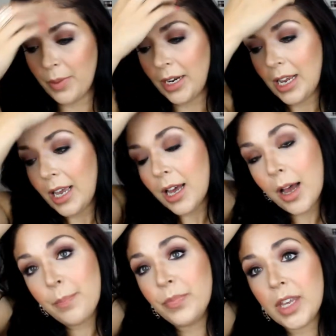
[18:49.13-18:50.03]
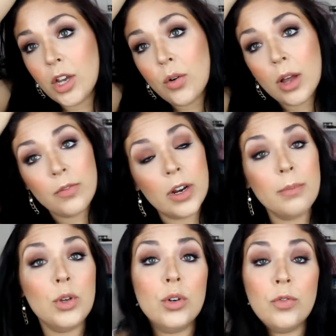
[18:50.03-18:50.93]
But um, they go on
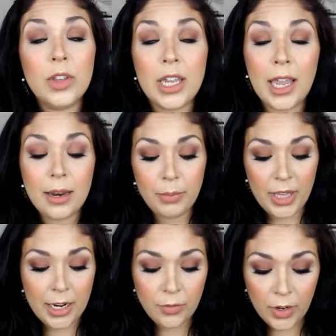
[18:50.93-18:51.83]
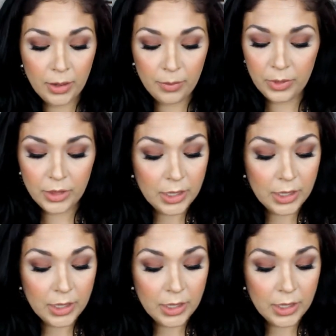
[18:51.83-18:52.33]
very beautifully and blend very